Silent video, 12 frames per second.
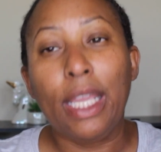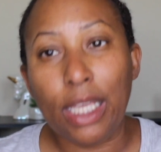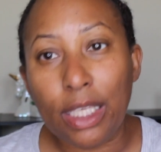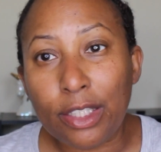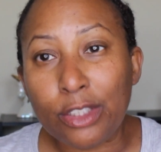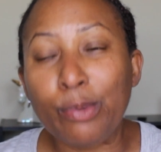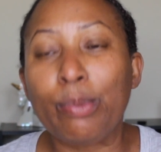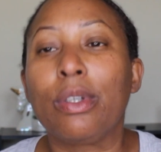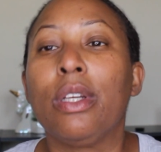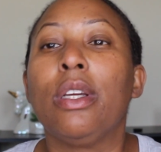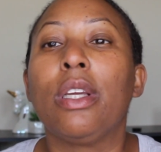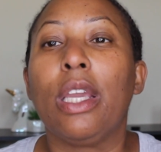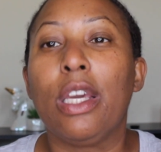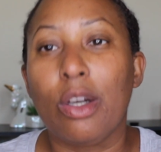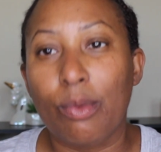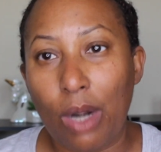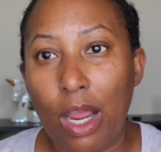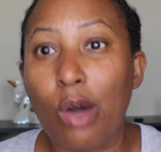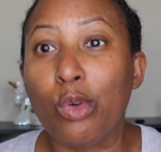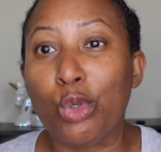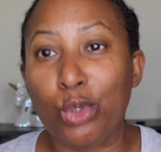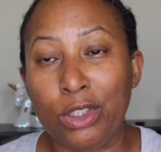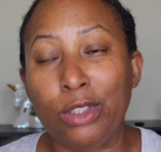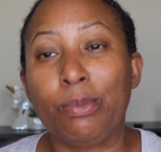in the spring and around
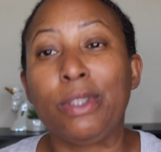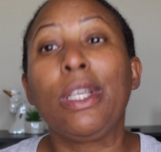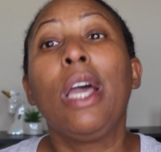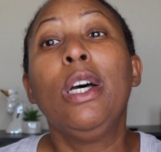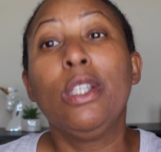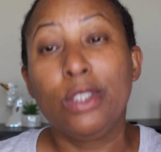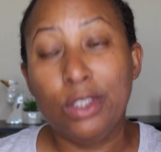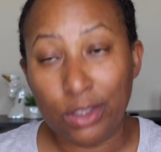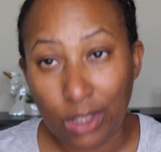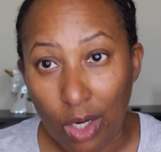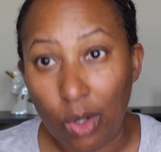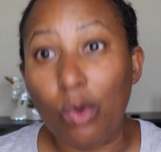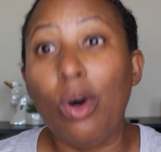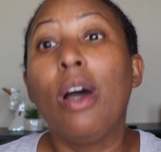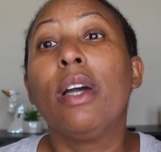Christmas. So